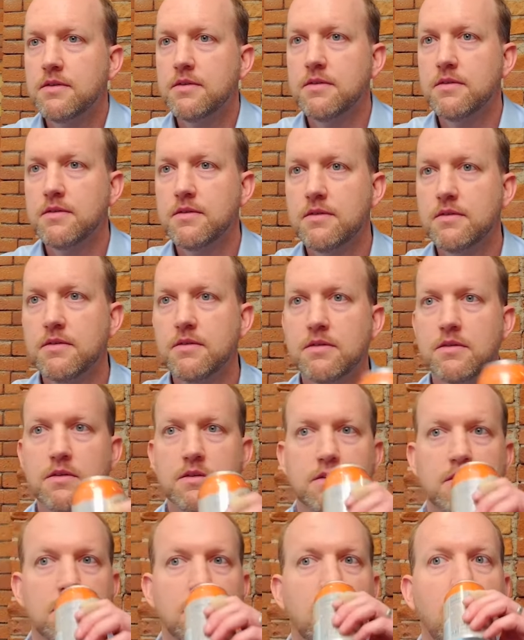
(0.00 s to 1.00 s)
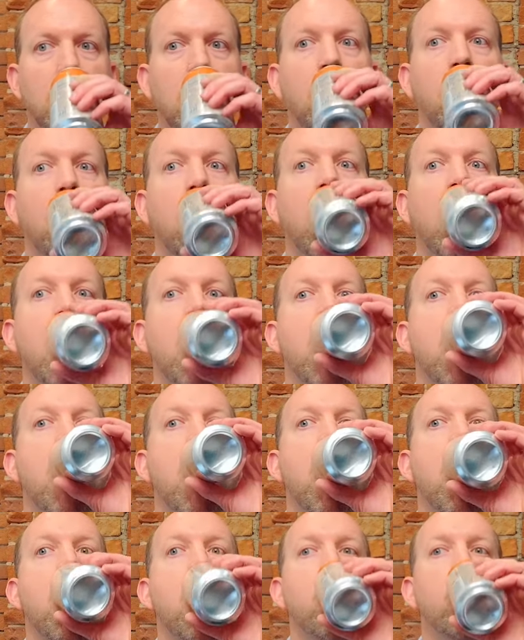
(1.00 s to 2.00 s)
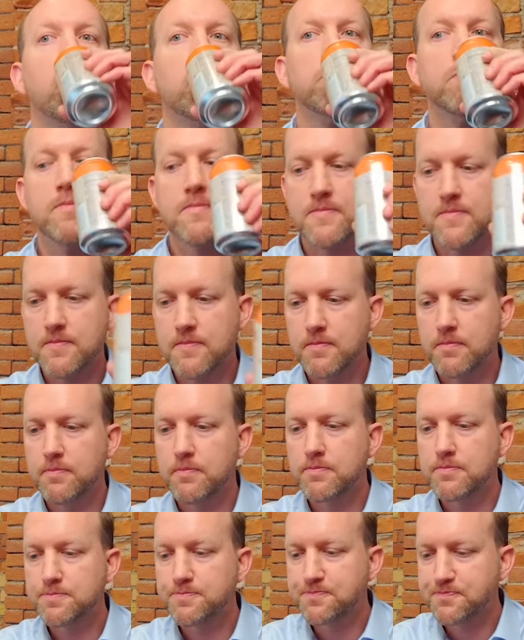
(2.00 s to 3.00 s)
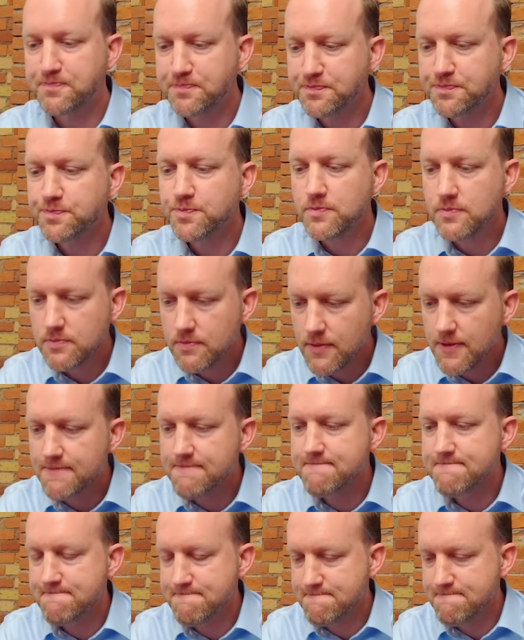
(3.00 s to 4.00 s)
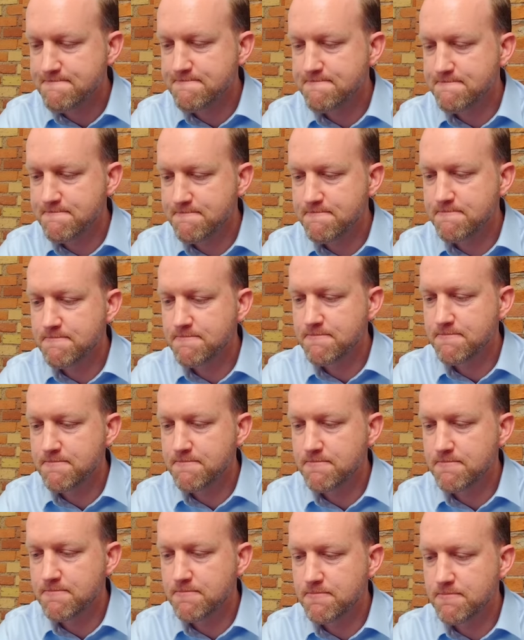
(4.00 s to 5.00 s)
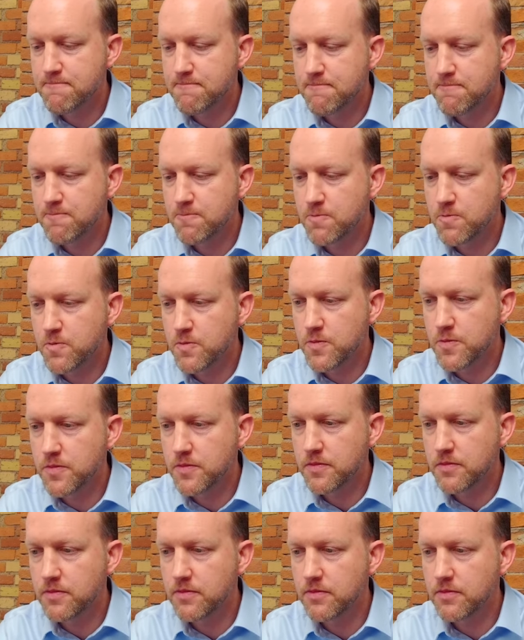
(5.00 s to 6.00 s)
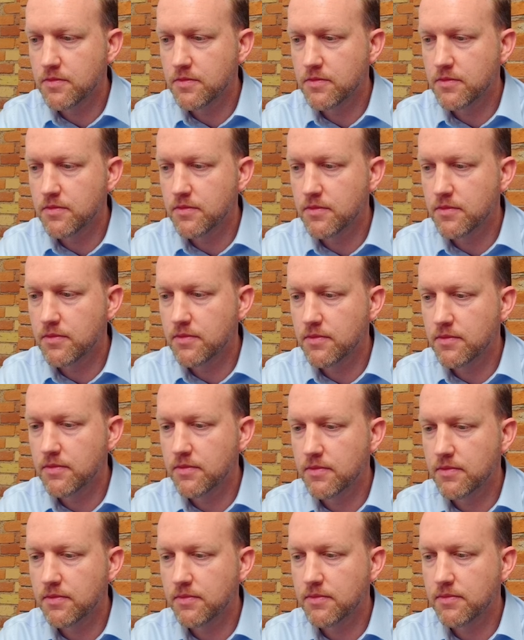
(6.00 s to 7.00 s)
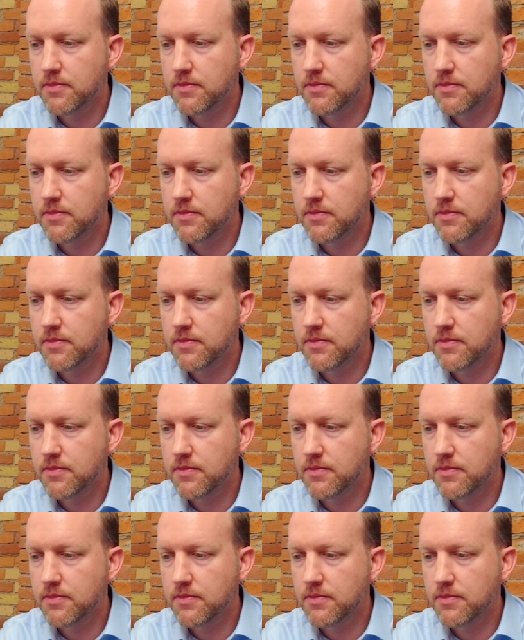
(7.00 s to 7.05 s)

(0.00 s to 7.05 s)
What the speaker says: (silent)